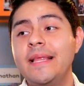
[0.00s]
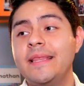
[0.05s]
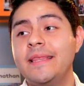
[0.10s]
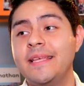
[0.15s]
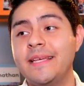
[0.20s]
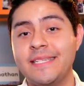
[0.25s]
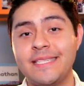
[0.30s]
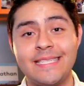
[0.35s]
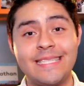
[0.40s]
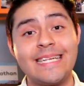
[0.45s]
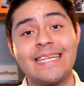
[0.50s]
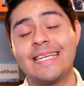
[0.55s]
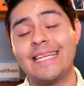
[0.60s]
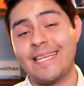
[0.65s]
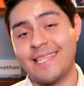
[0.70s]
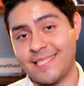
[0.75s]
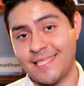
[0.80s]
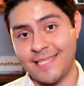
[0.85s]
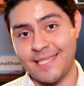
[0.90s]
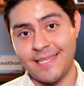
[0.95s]
the
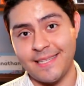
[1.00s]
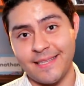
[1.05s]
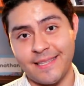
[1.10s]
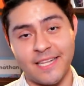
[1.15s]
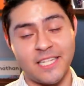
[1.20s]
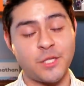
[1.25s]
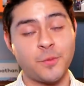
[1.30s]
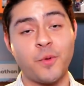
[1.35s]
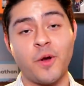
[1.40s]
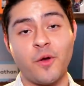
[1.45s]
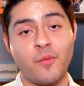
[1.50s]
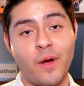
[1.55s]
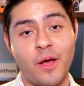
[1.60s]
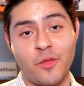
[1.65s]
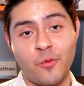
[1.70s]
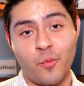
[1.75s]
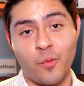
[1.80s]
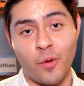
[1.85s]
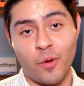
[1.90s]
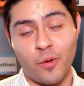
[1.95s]
sickness that spread
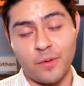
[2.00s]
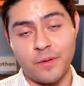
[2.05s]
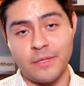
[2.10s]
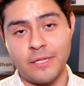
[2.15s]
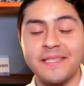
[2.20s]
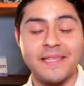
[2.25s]
around the world.